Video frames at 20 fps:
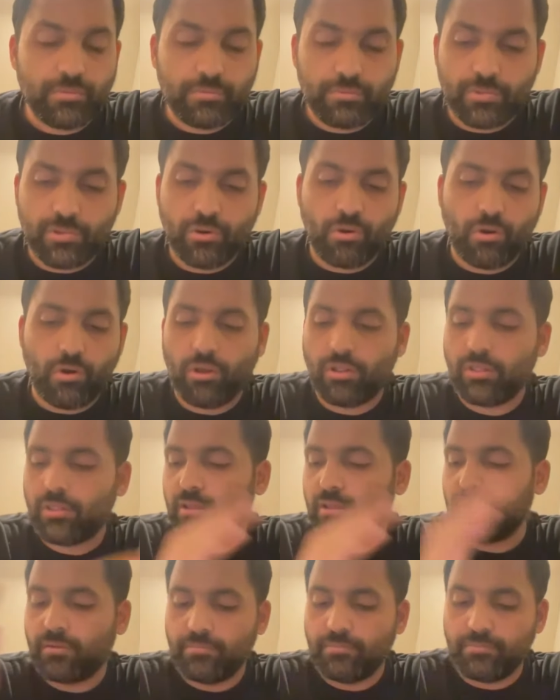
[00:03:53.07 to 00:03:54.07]
you know all
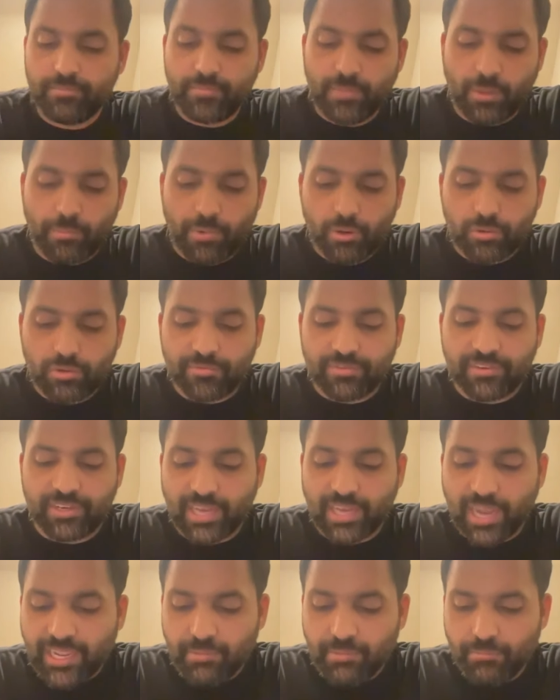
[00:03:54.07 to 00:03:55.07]
the amount of
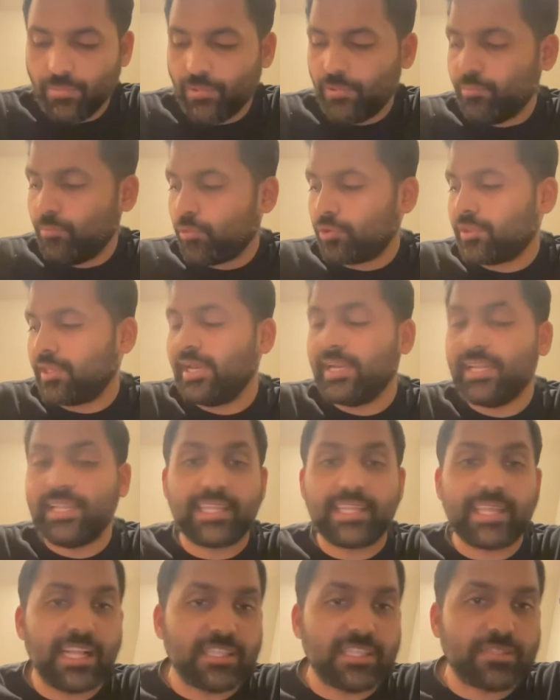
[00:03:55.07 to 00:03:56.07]
time more than
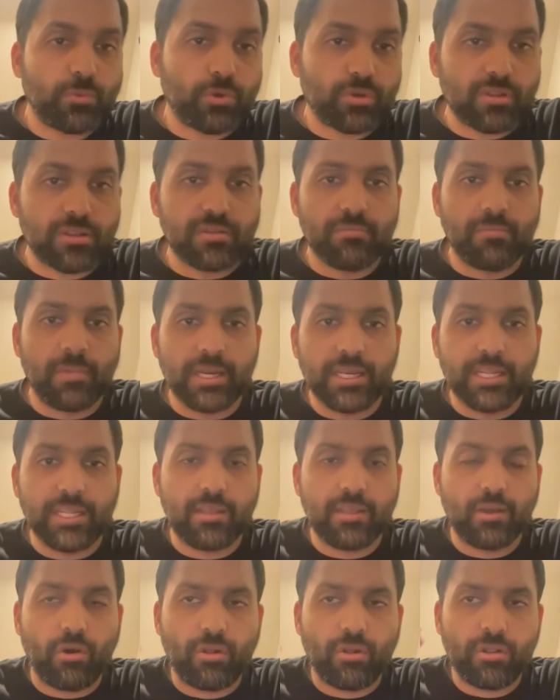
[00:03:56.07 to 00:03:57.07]
anything else more than the
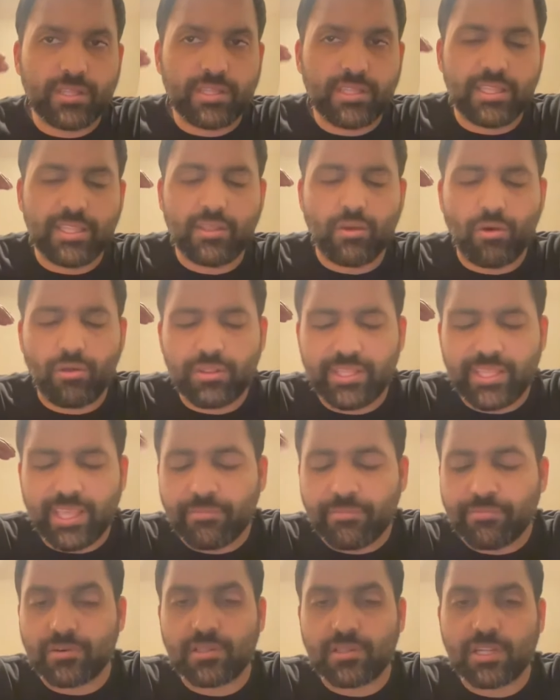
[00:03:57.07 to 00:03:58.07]
money all the all the
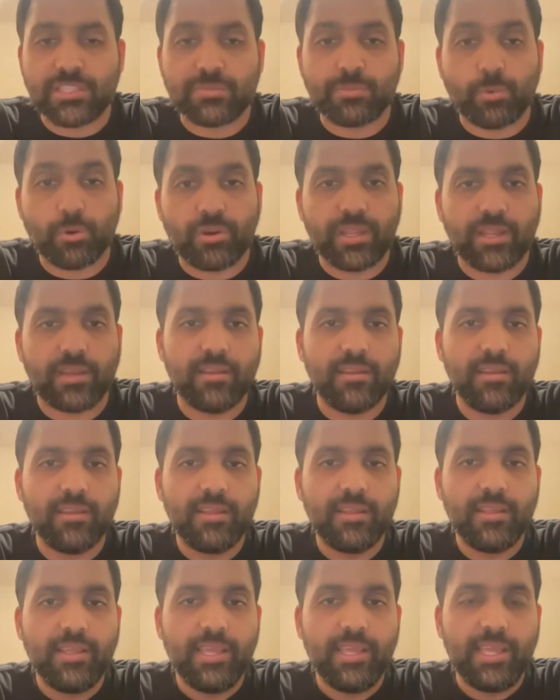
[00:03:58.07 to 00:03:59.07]
effort that's put in
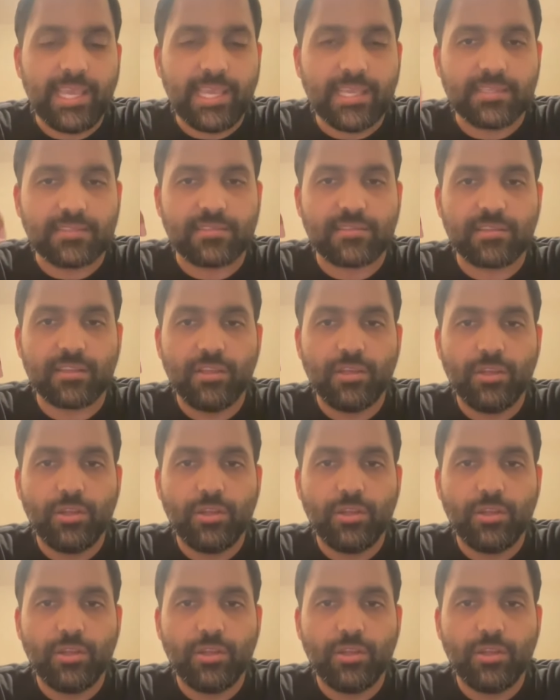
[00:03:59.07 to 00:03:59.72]
is